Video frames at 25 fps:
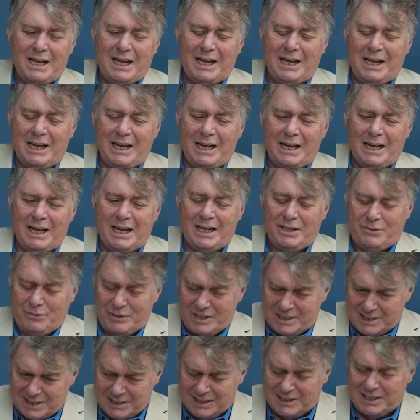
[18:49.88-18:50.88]
Uh, and
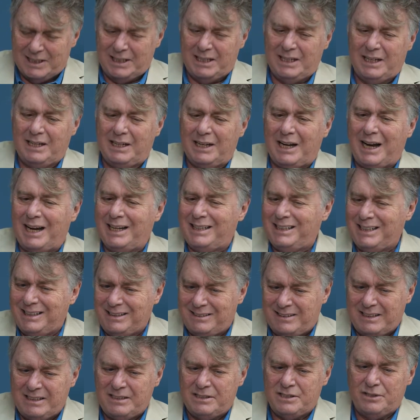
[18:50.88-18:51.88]
recently, I
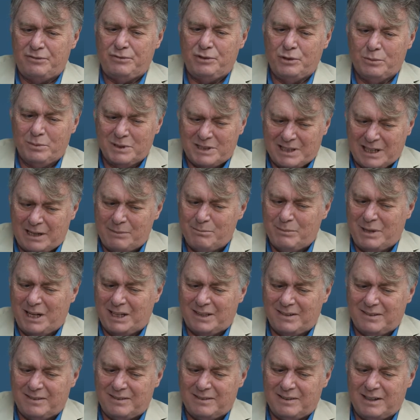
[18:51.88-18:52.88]
didn't interview, but I
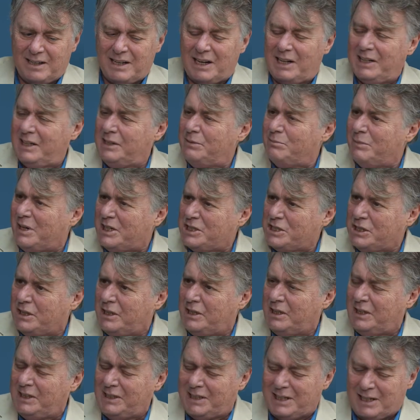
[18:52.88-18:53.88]
met Khalid
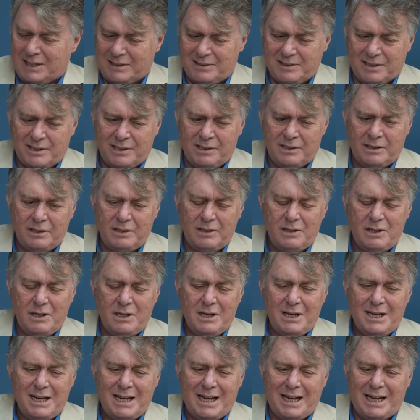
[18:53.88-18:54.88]
Mashal in Qatar
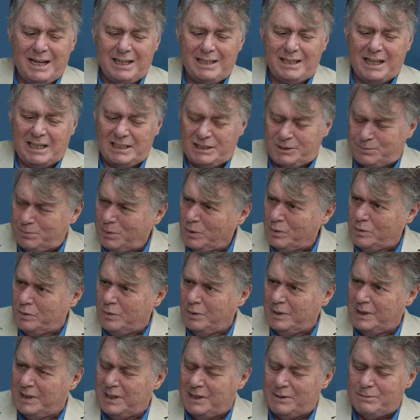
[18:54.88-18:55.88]
and I spoke
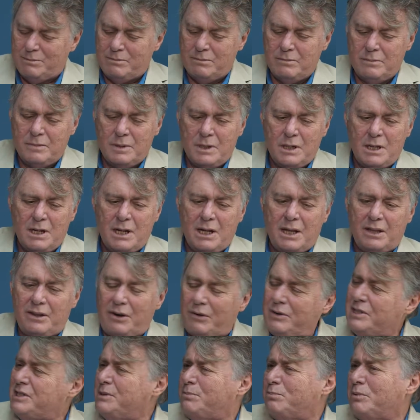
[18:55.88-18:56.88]
with them.
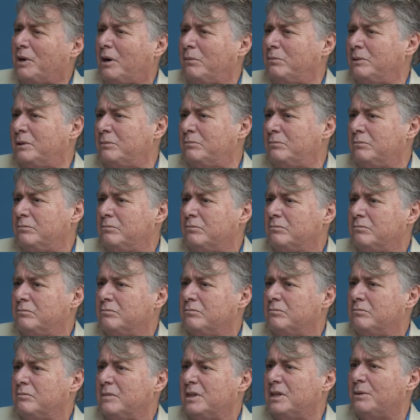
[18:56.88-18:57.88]
There is a problem.
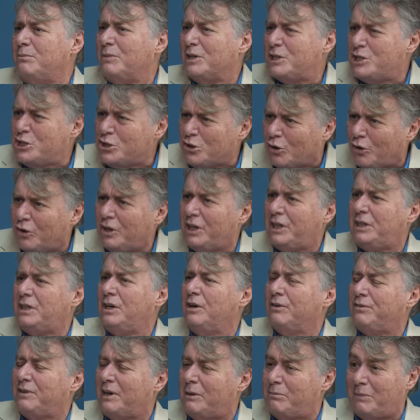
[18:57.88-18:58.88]
The majority
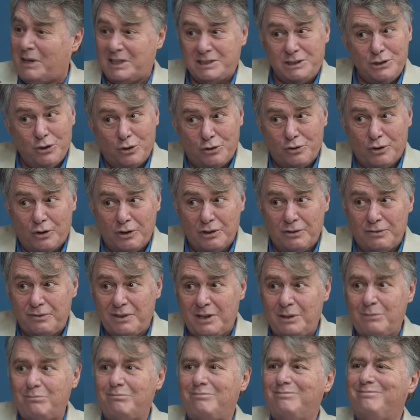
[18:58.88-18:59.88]
of Hamas, not all of
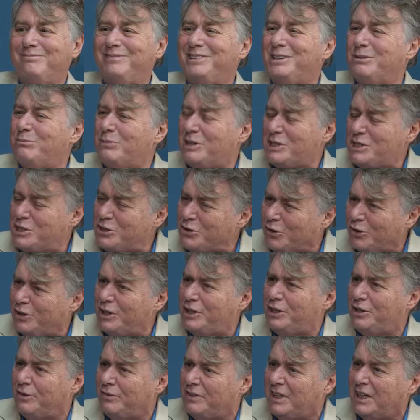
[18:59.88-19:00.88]
them, the
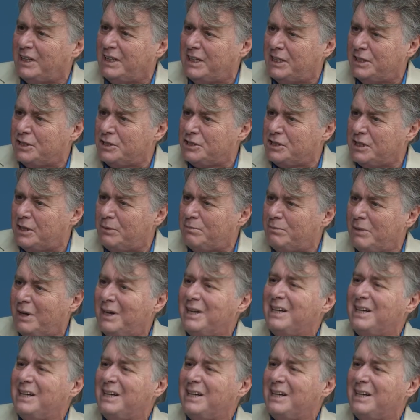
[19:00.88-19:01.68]
majority of the leadership,